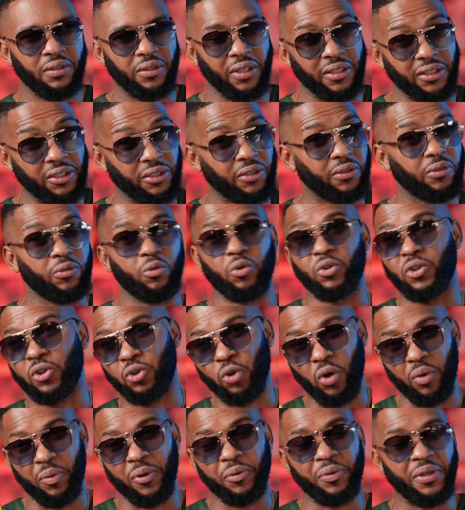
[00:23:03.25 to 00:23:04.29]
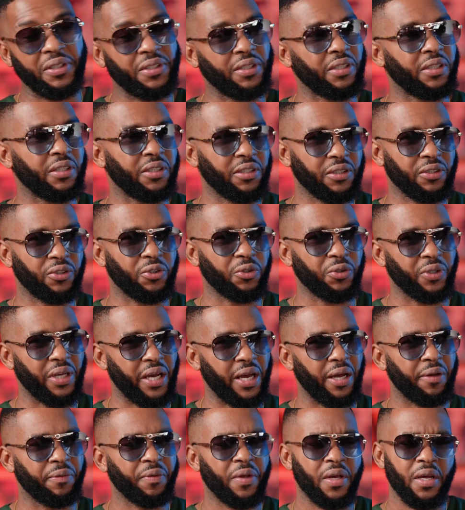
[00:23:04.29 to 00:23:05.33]
That's because you talk about recently. So
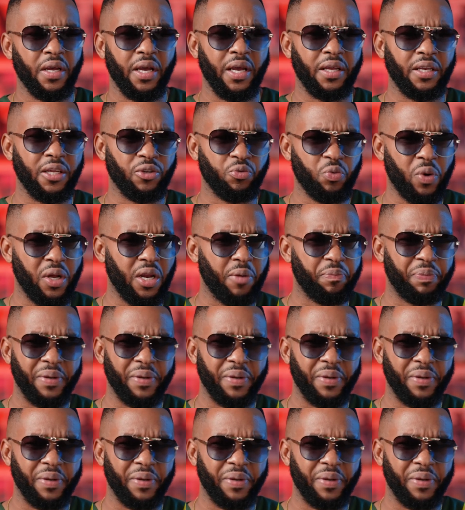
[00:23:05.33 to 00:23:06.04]
yeah. And there's one